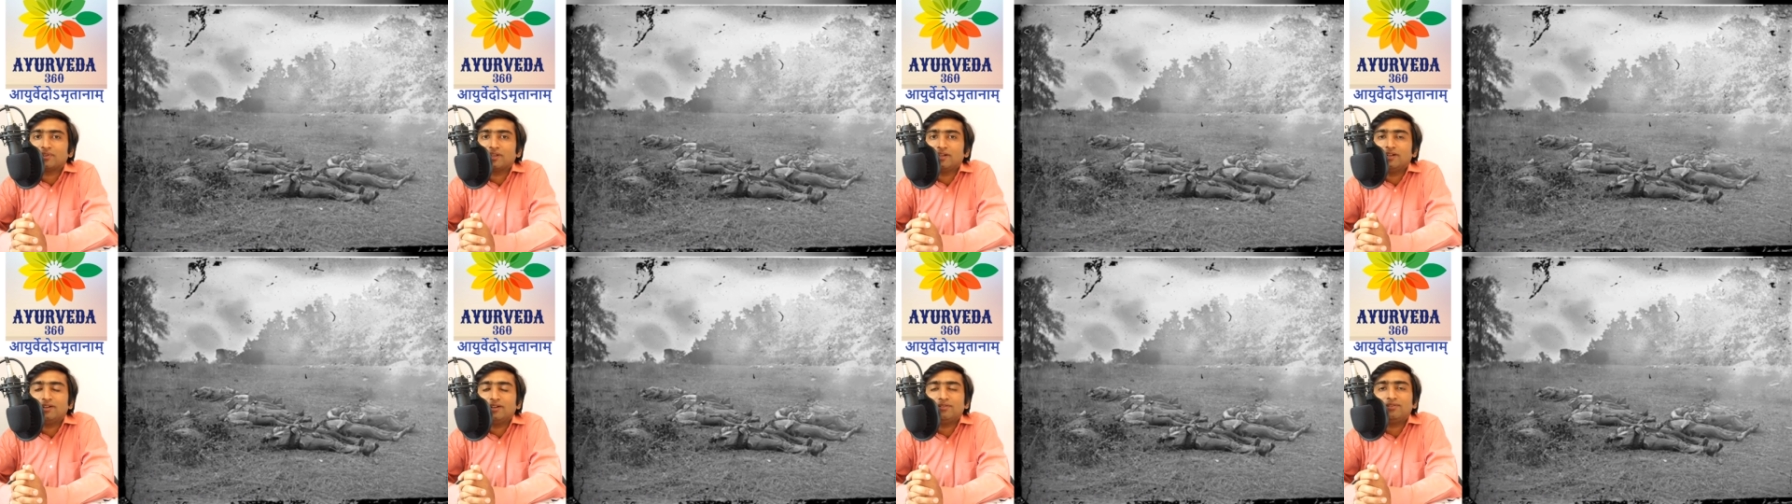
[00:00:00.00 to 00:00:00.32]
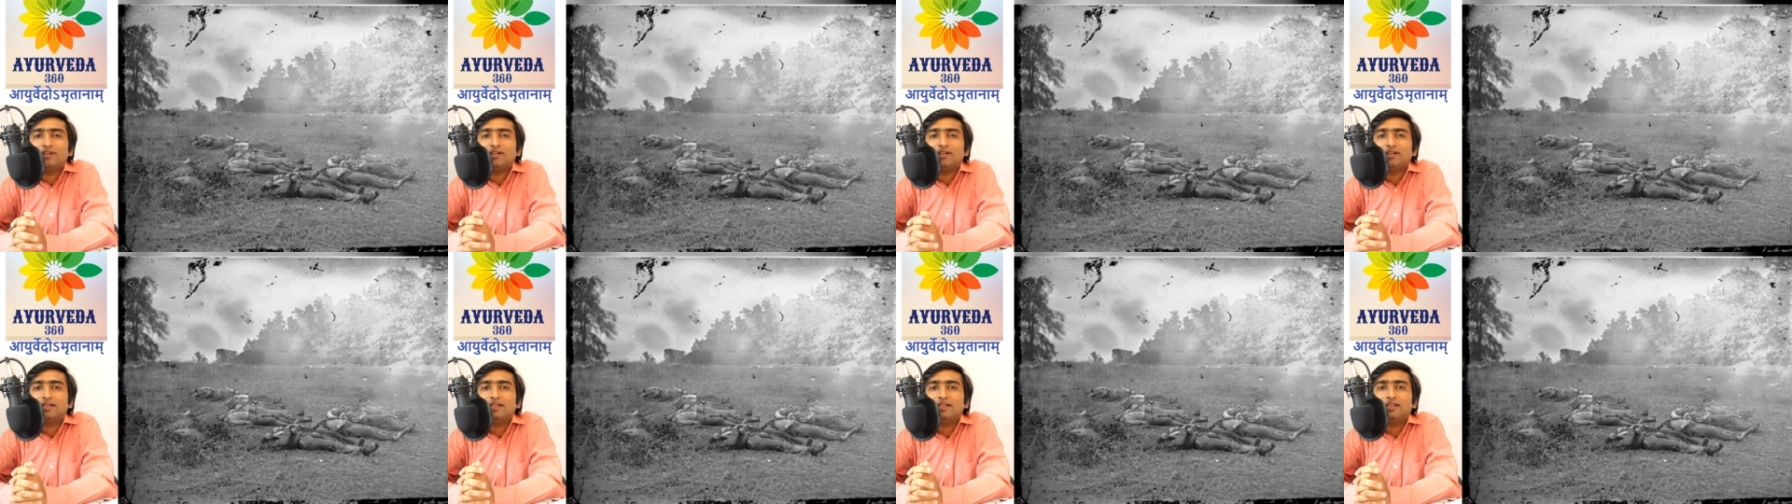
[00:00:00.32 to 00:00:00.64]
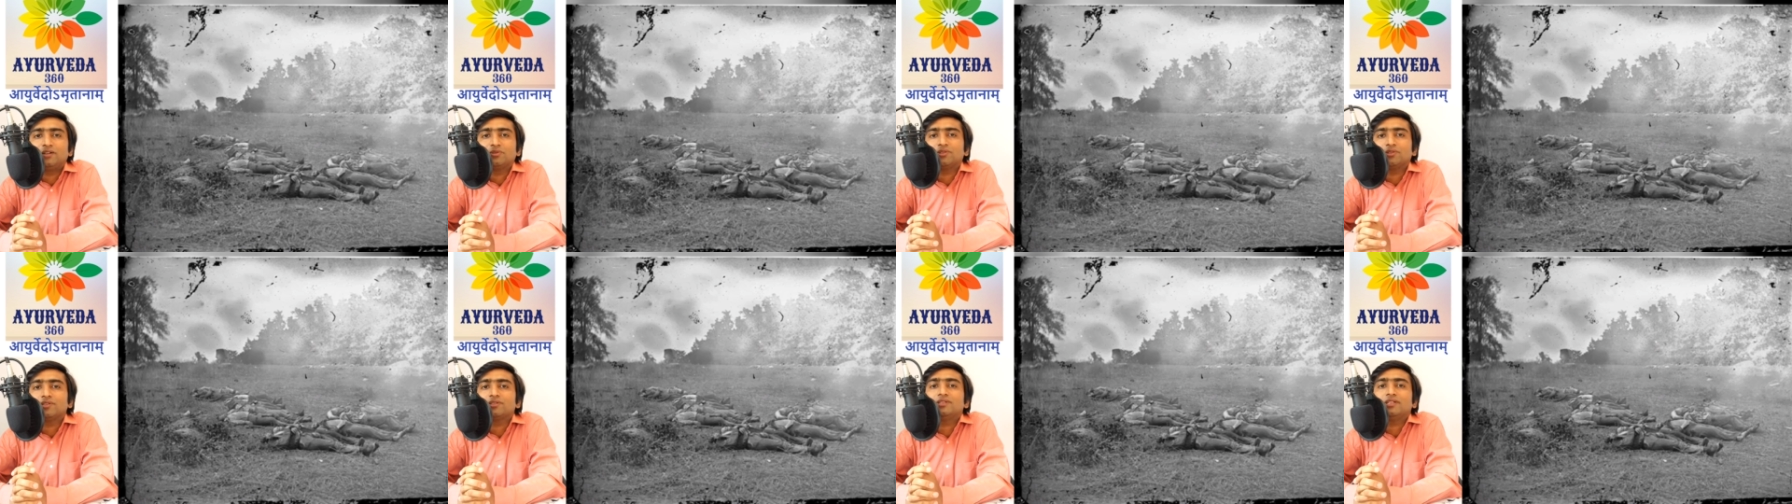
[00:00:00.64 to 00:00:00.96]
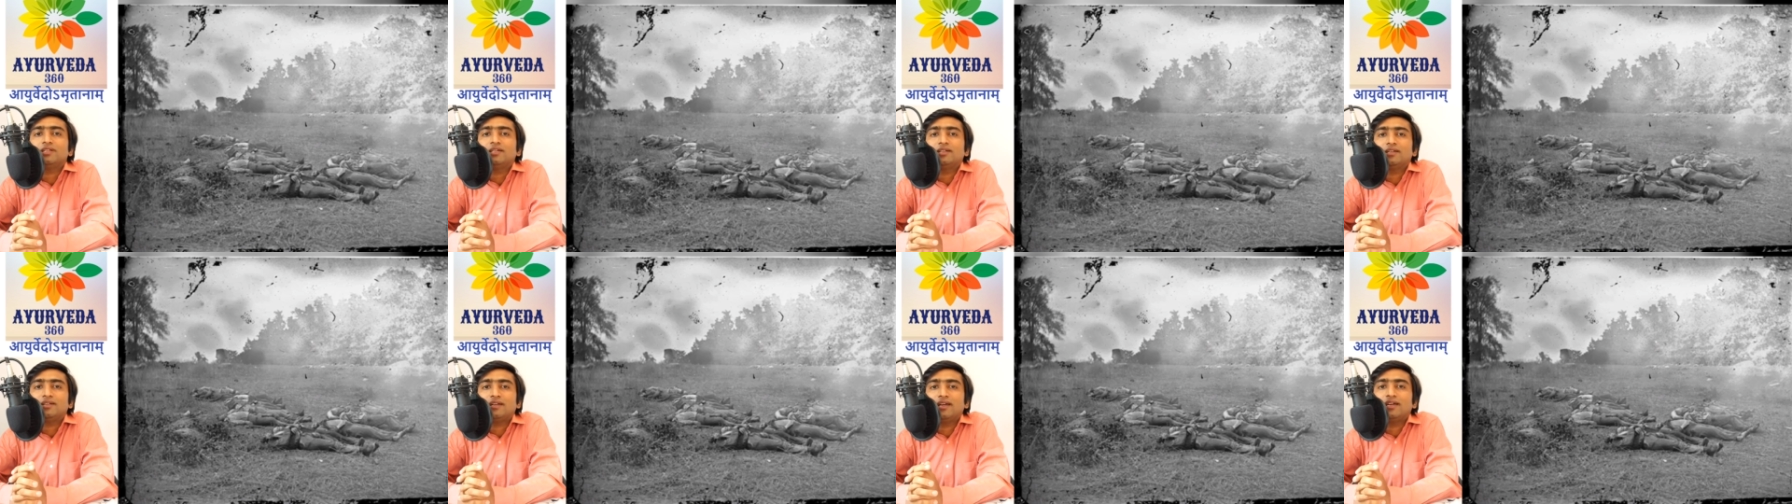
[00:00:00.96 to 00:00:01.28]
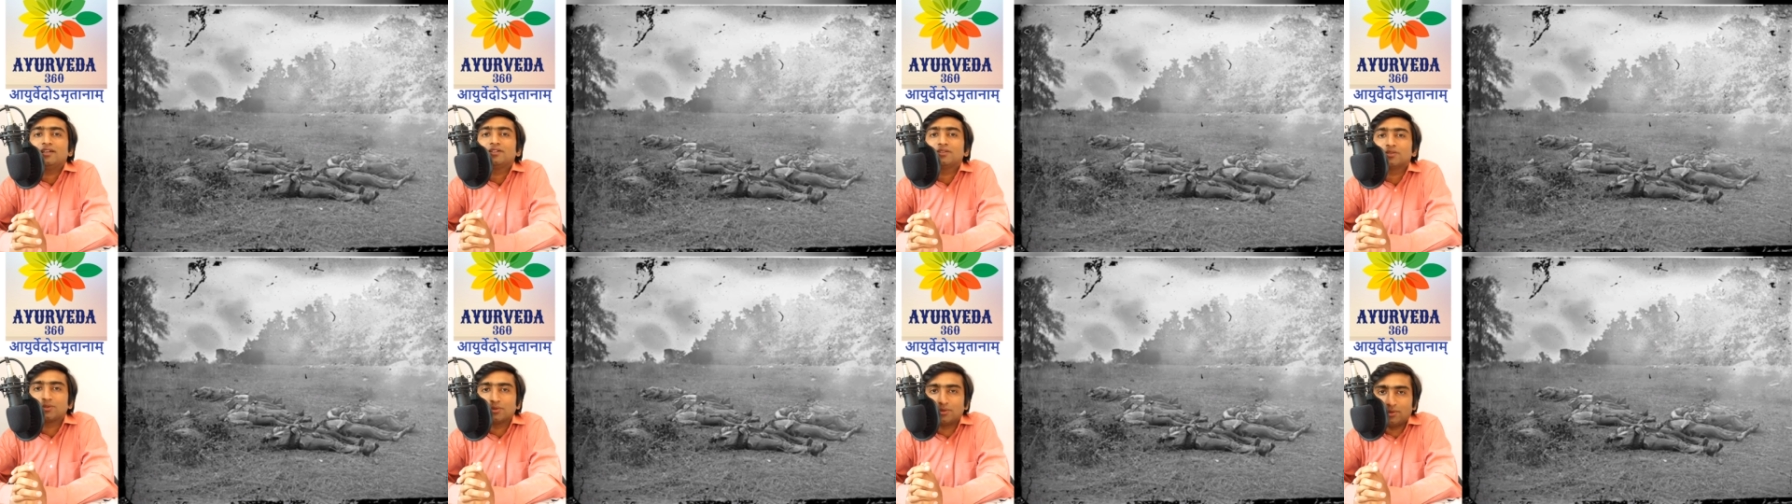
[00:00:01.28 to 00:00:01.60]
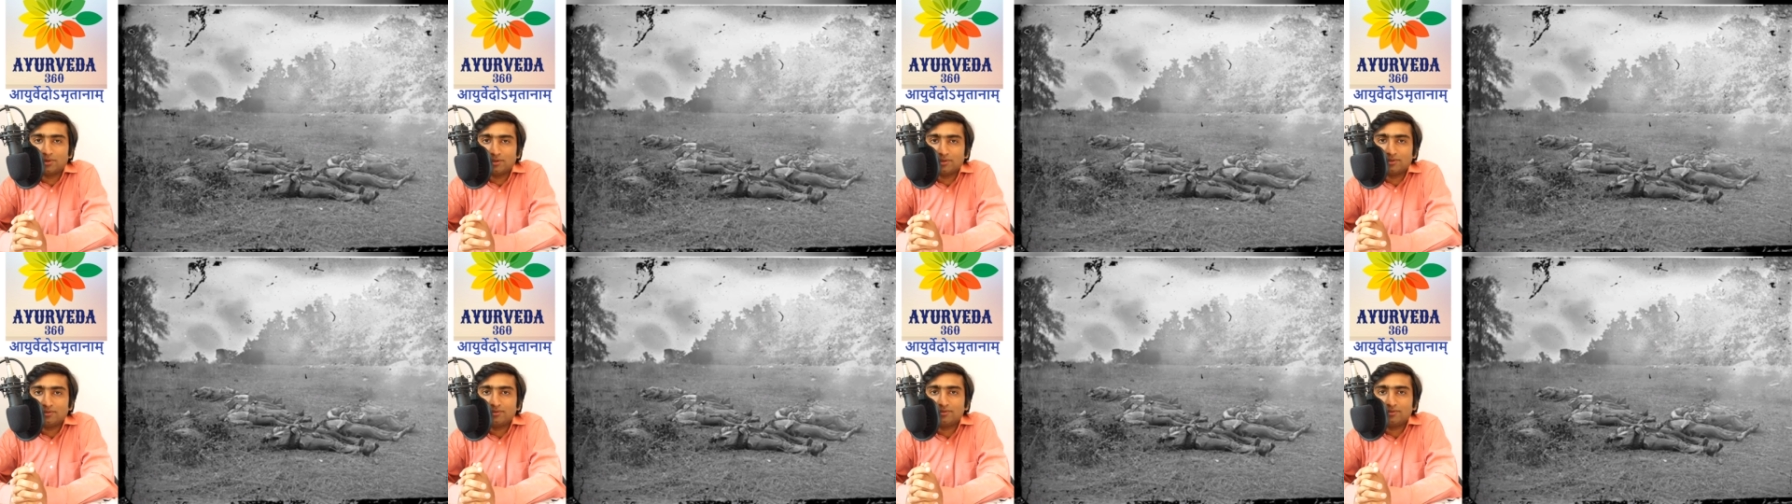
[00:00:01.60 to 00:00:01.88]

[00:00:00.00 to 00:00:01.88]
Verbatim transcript: definitely it was the king's rule.